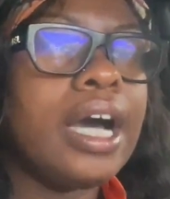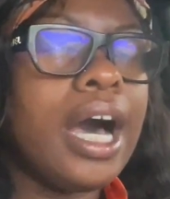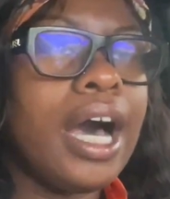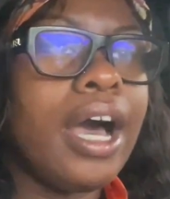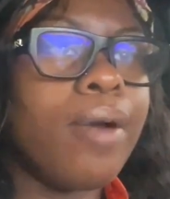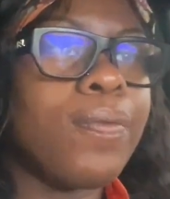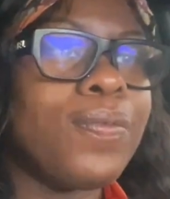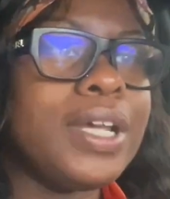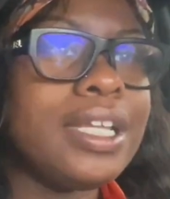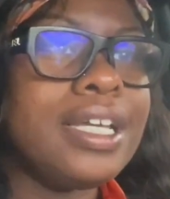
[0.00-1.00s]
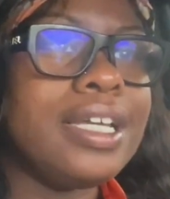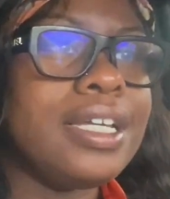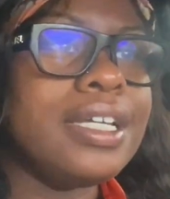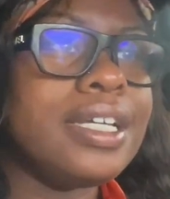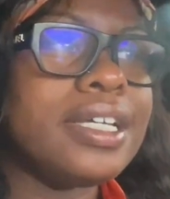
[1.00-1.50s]
I
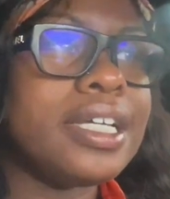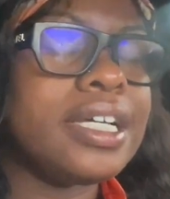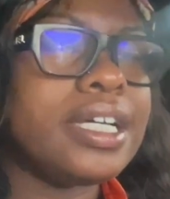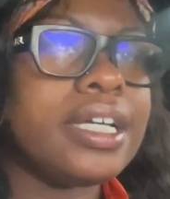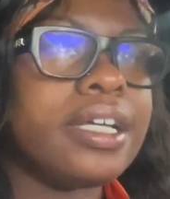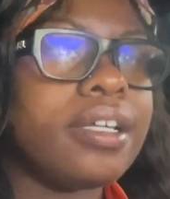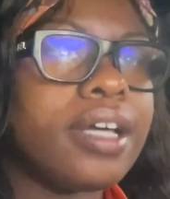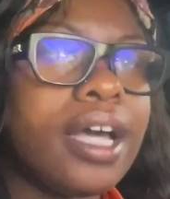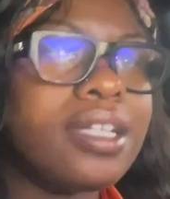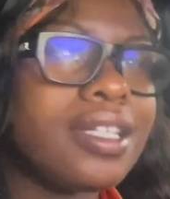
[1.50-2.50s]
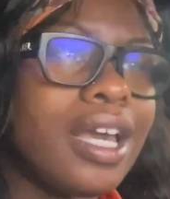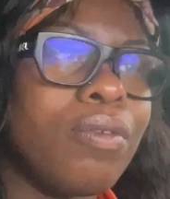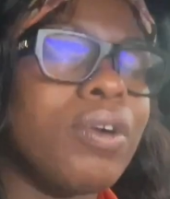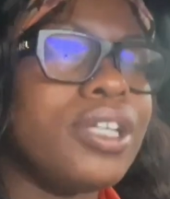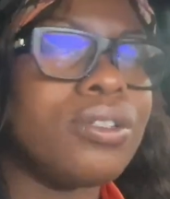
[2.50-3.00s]
really, I just
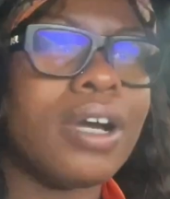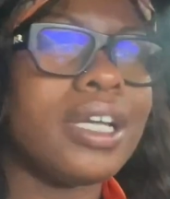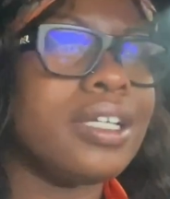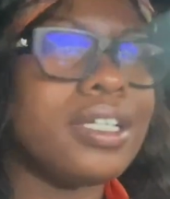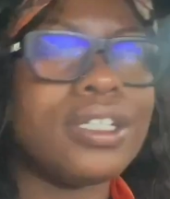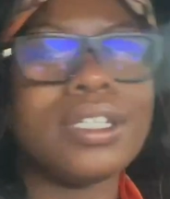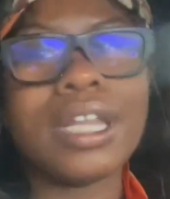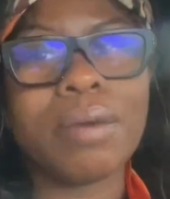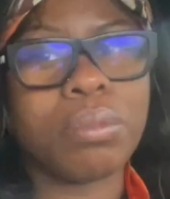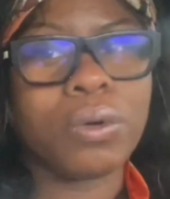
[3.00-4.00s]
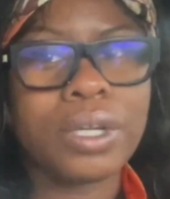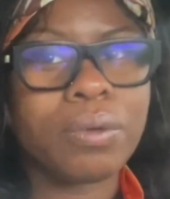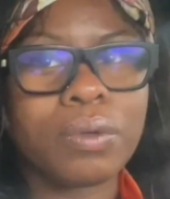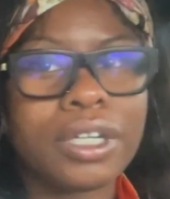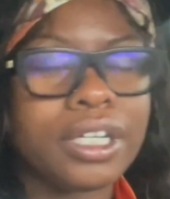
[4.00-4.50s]
can't wait till I can get to that point
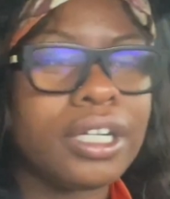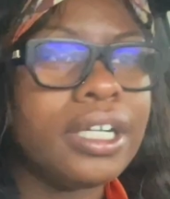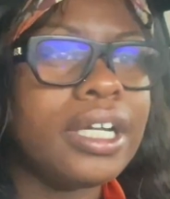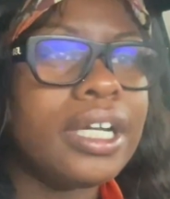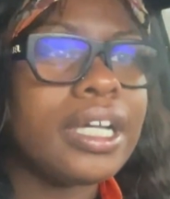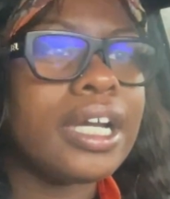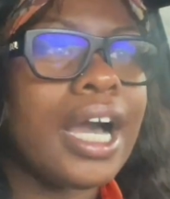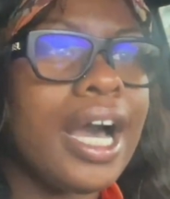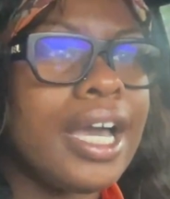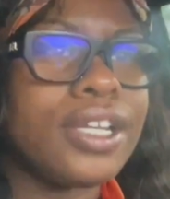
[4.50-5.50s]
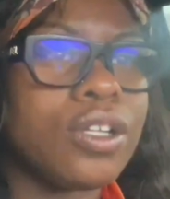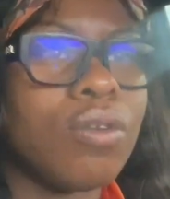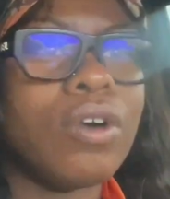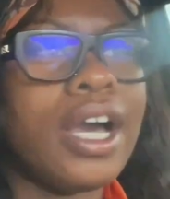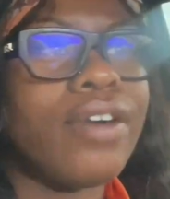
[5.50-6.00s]
where I
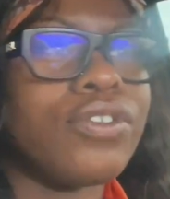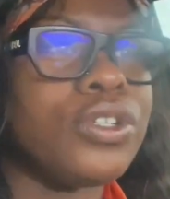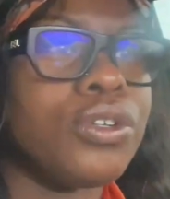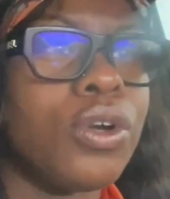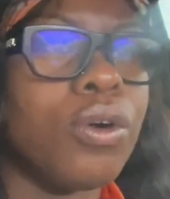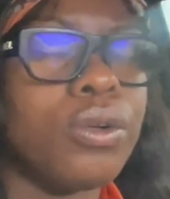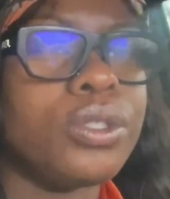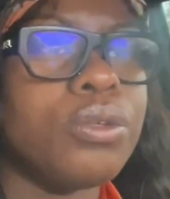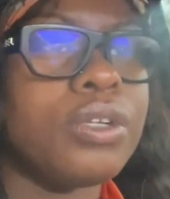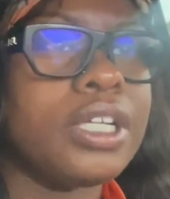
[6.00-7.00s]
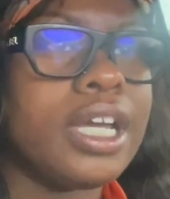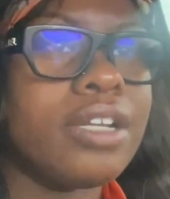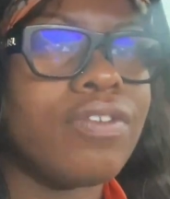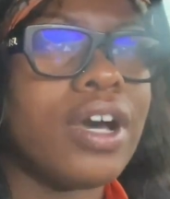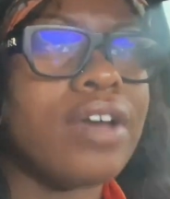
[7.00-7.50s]
don't have to go to a nine
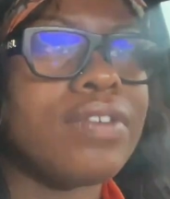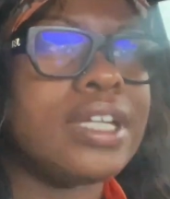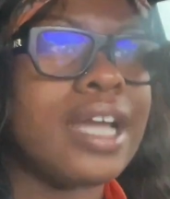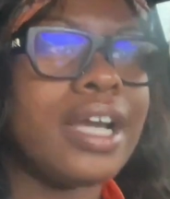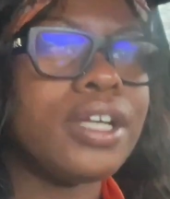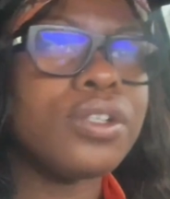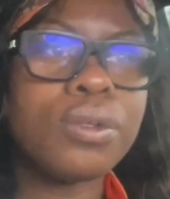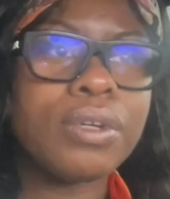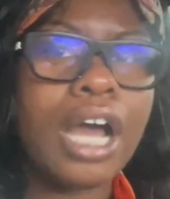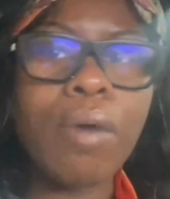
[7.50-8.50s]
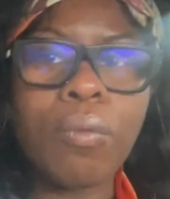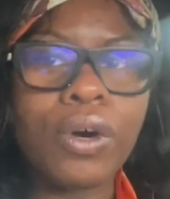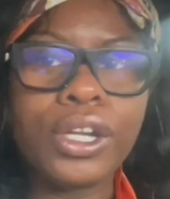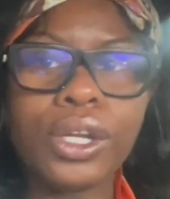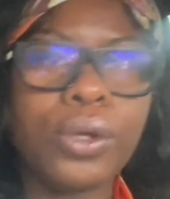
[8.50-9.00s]
to five and I can do what I
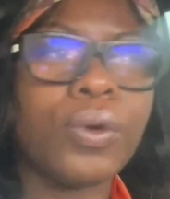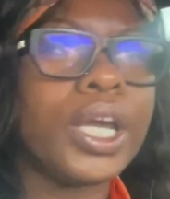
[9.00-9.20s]
want to do.